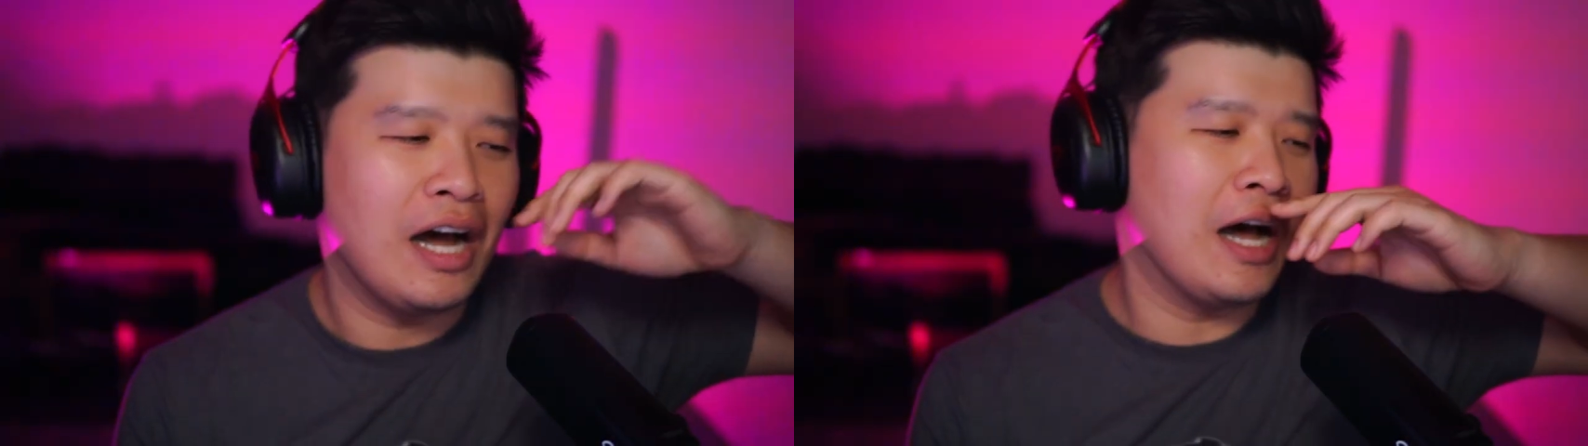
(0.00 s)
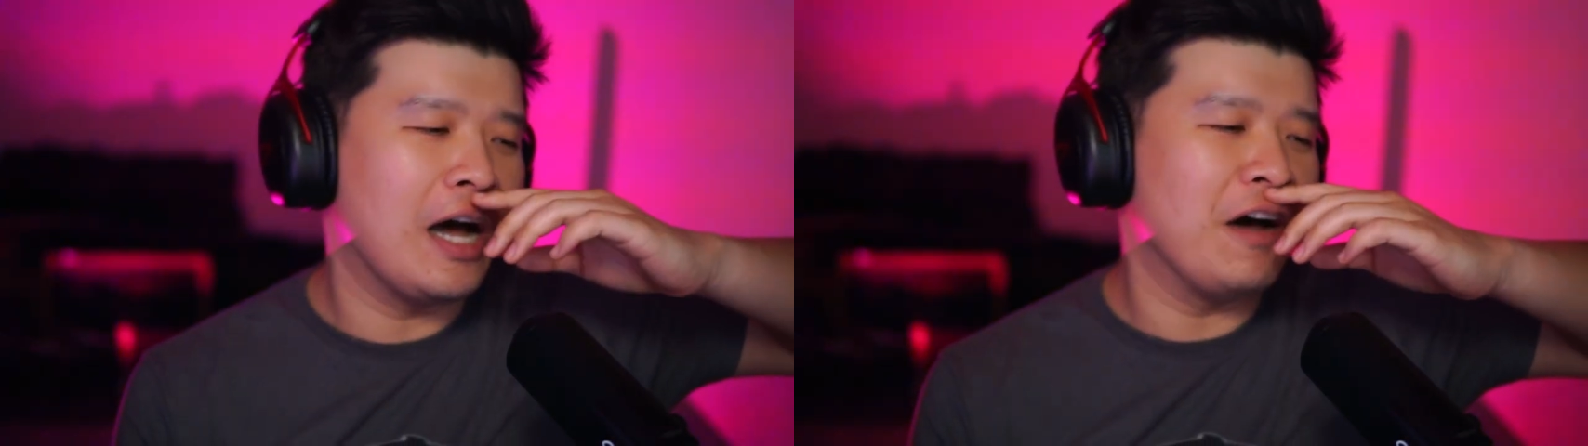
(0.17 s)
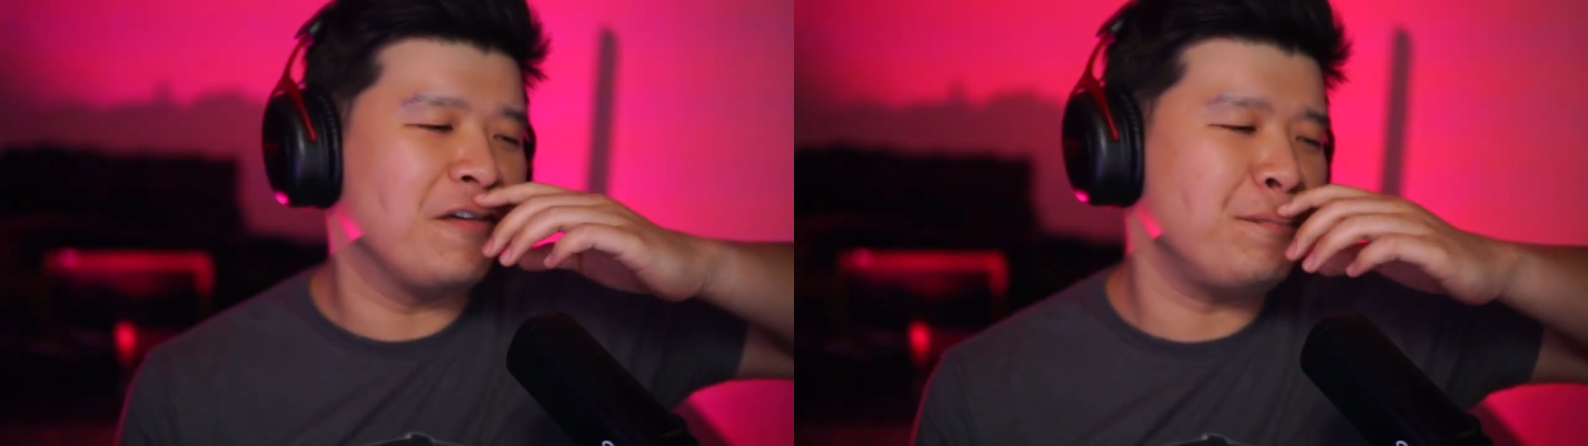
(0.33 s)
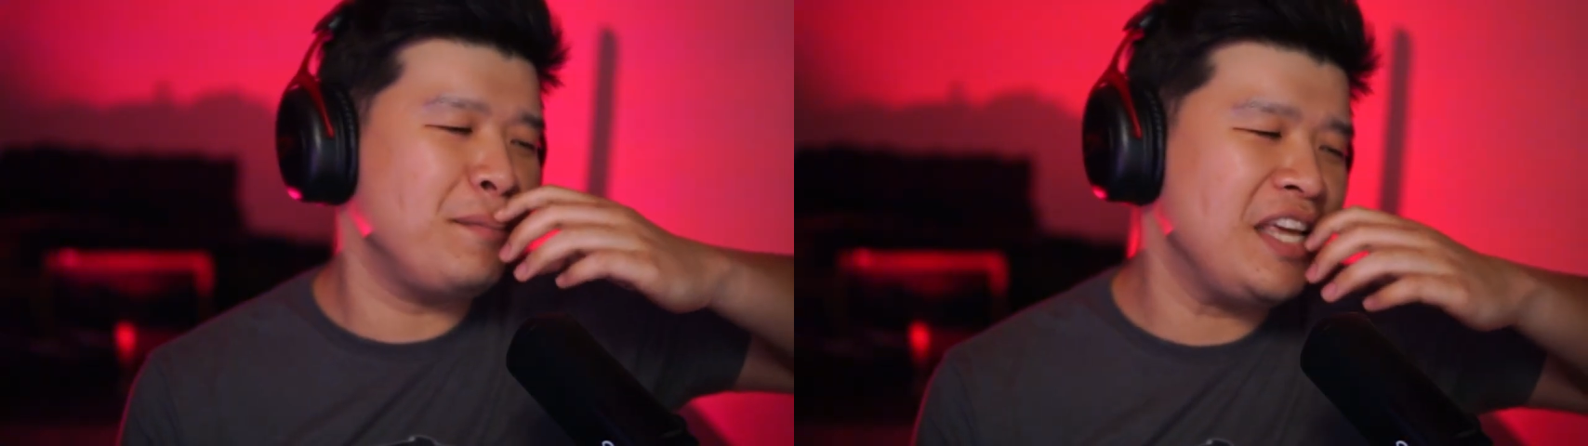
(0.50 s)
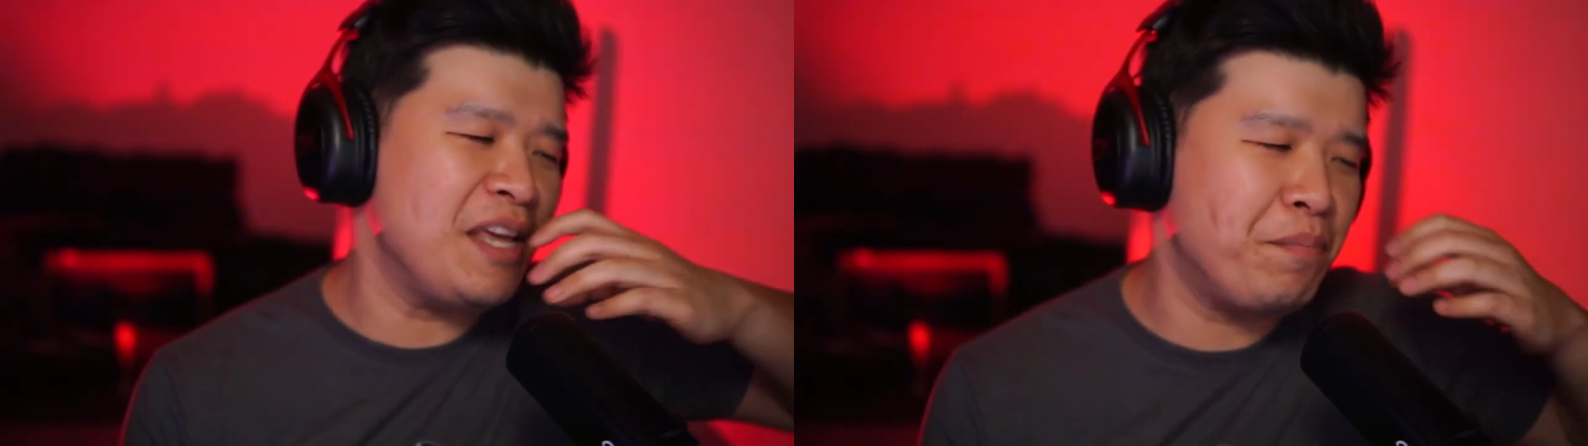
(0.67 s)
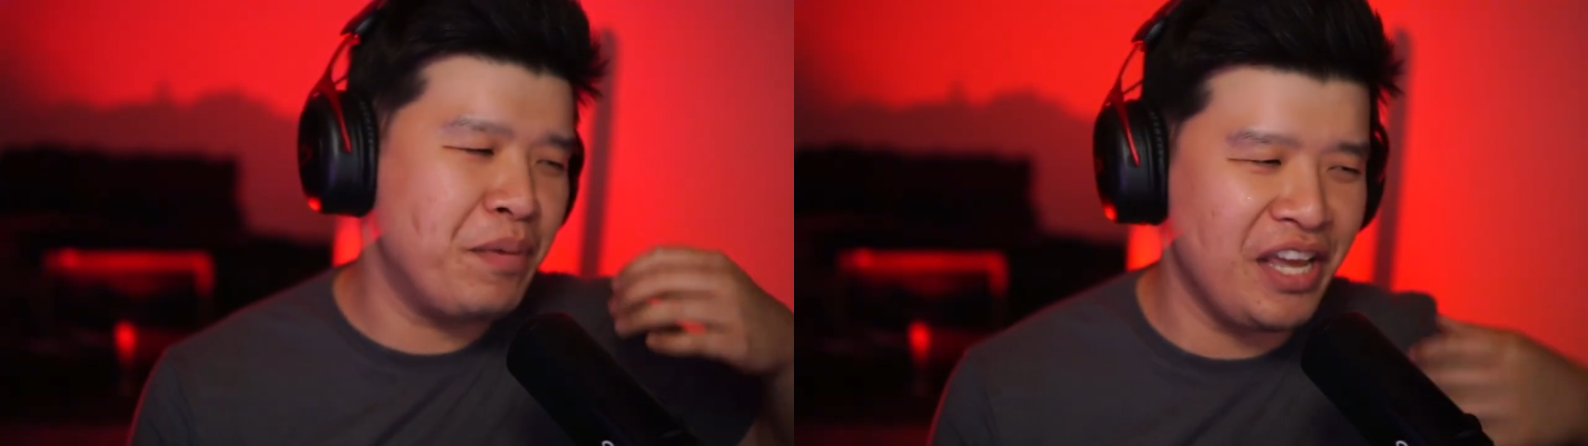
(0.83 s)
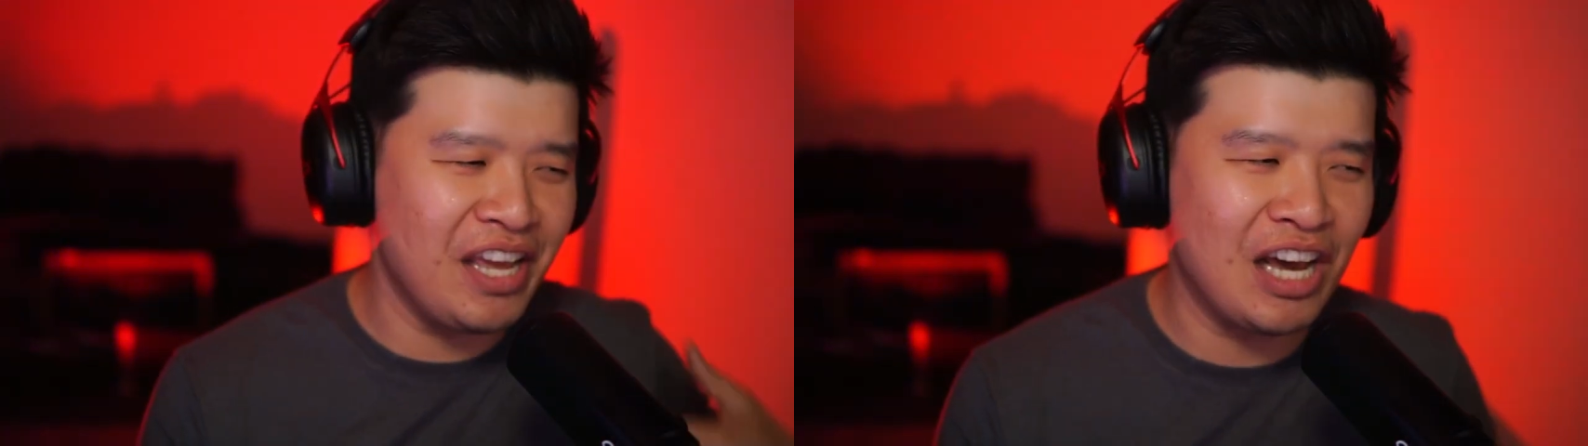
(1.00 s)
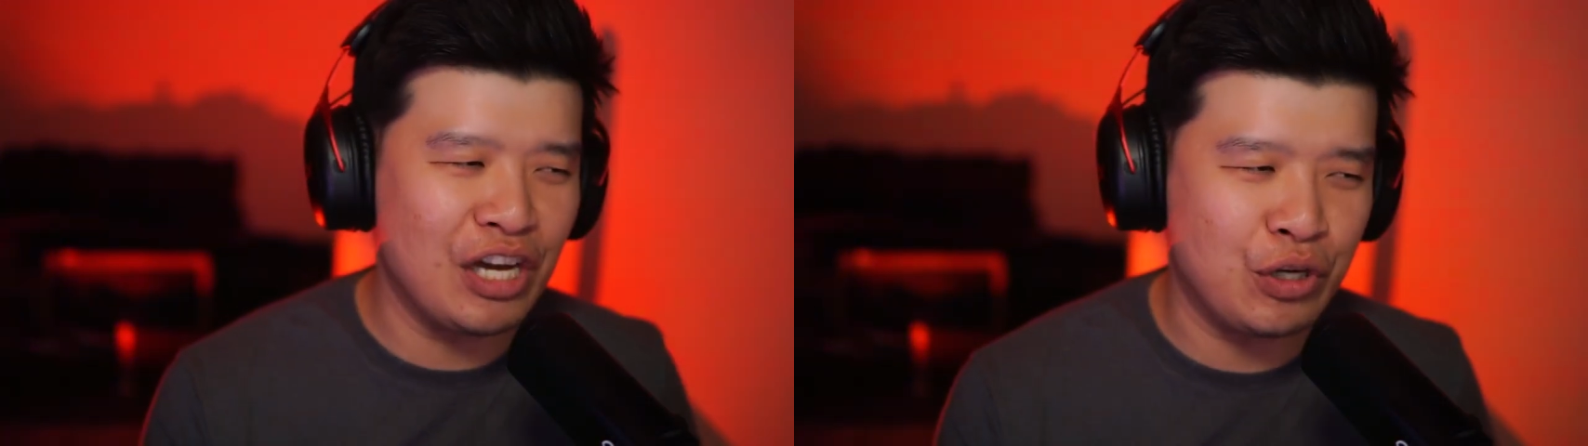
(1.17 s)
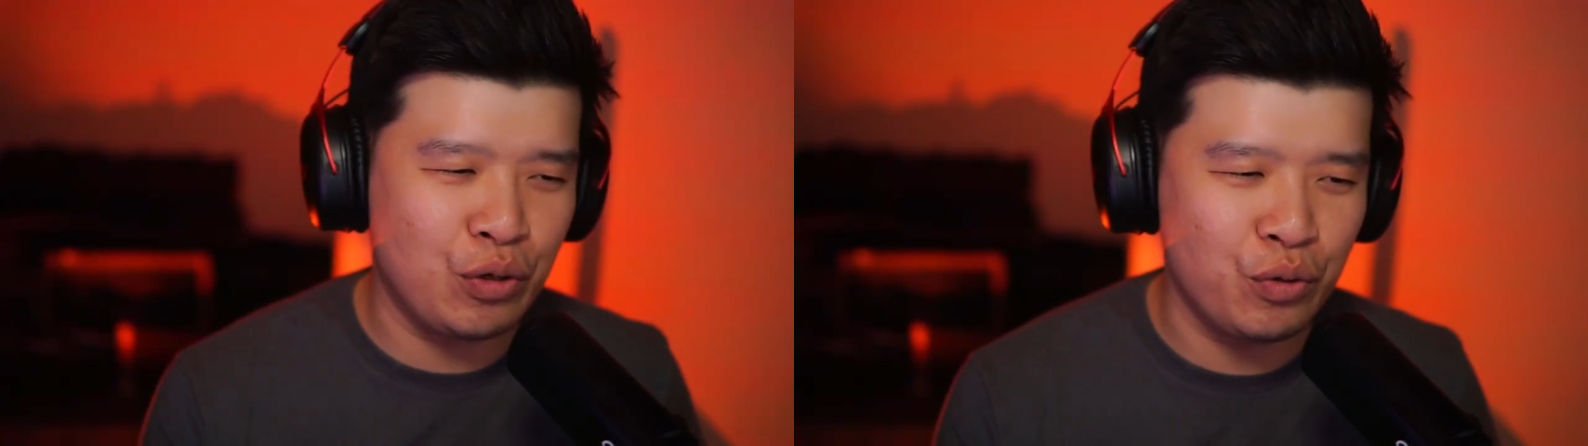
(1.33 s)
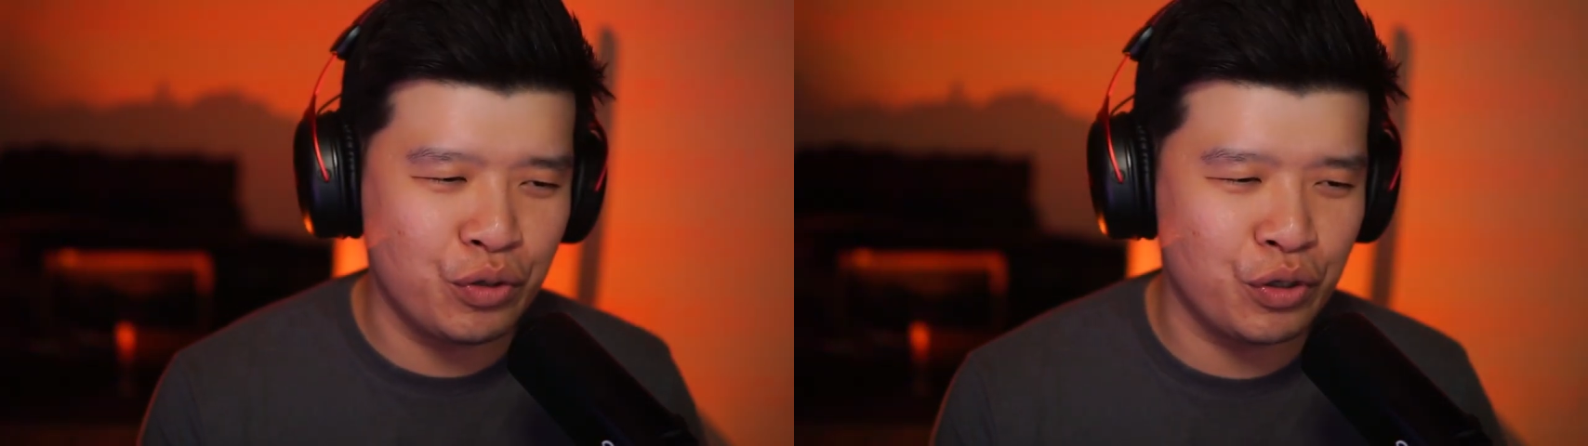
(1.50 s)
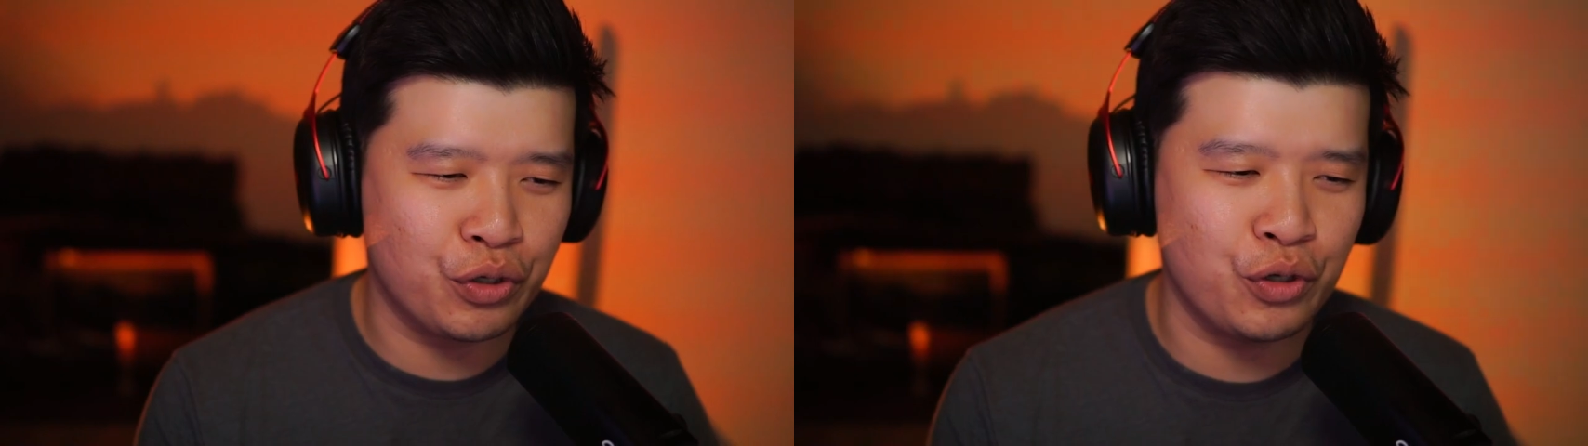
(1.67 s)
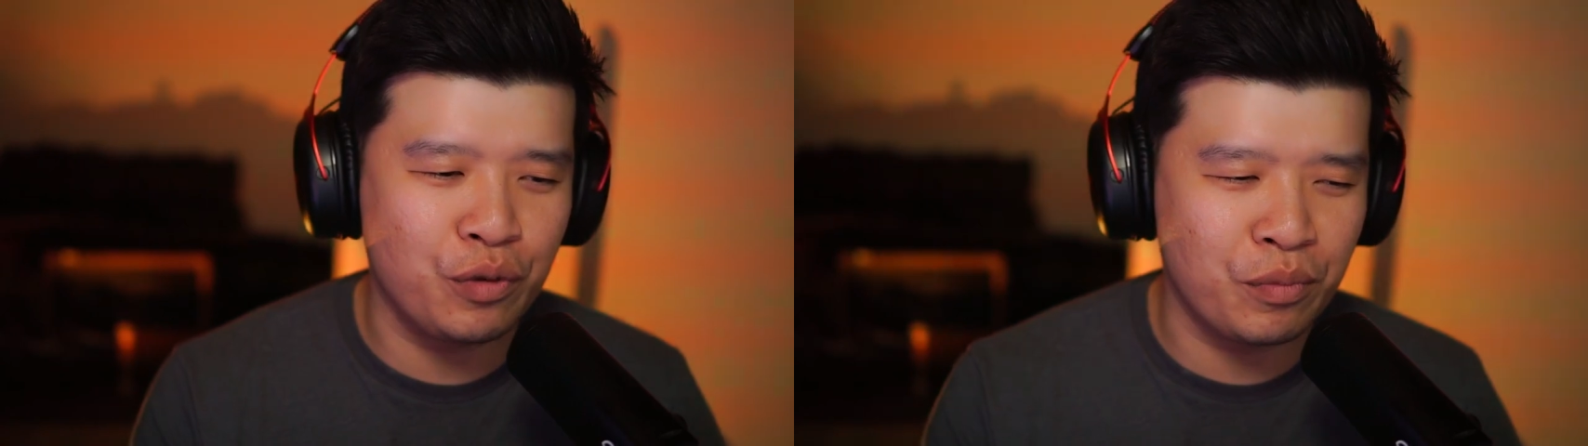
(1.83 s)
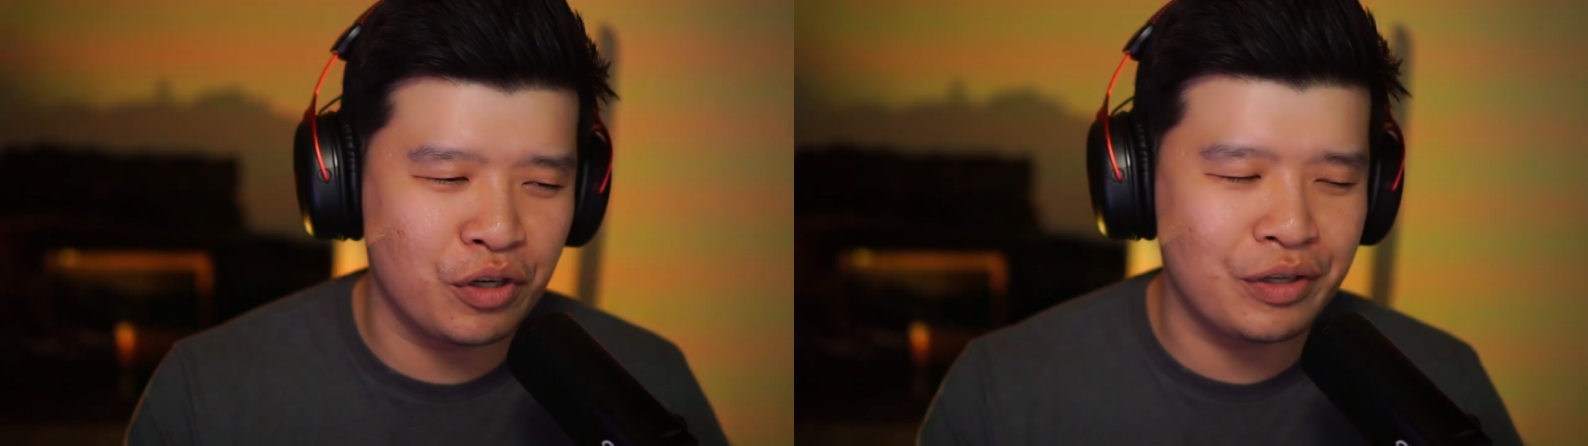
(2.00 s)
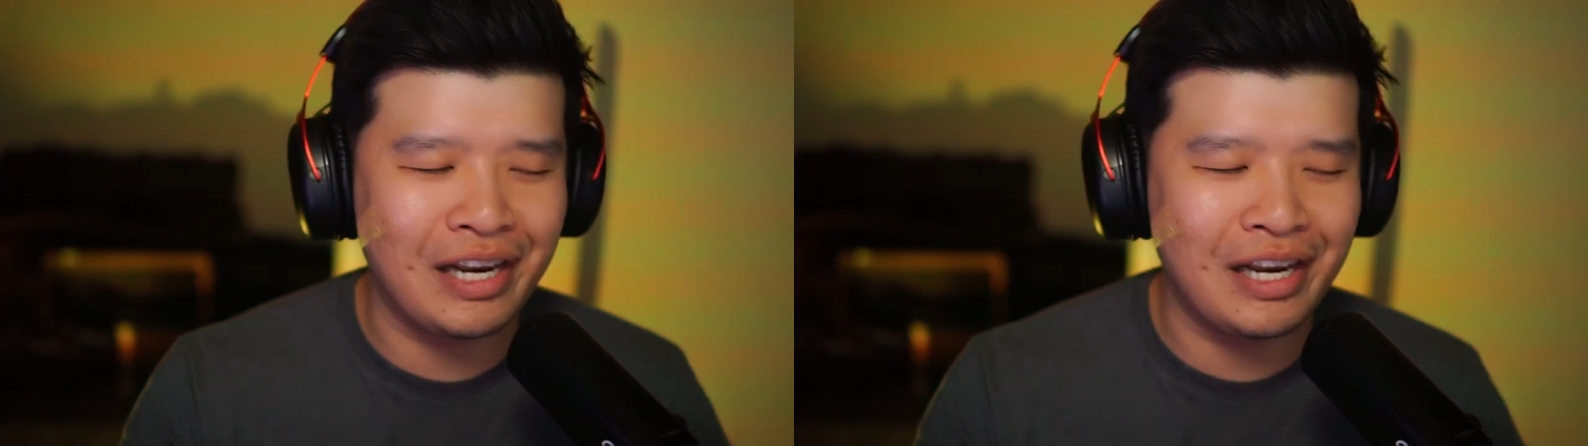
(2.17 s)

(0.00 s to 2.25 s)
of me being a gooner coomer.